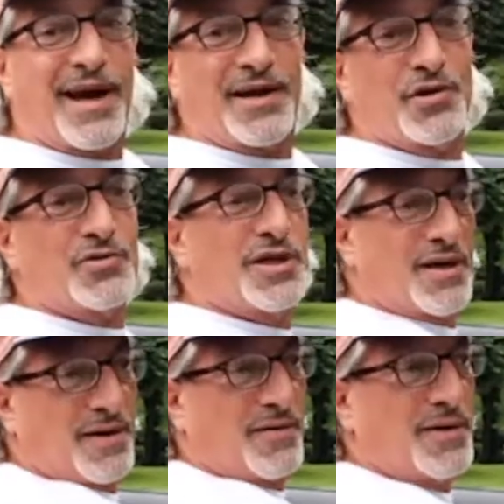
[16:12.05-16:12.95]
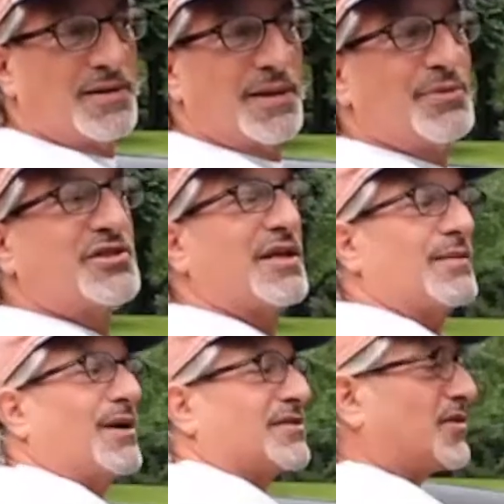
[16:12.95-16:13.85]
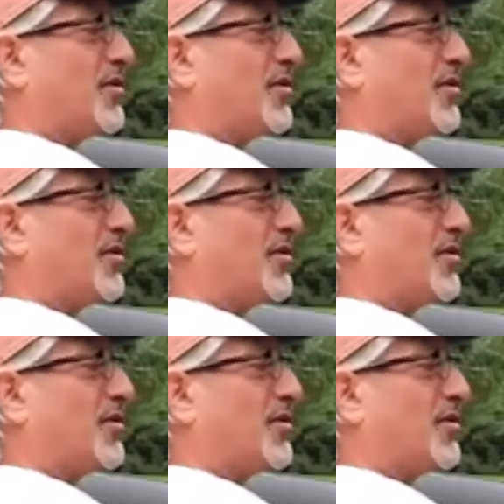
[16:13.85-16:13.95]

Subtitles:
I don't care. Let me tell you about the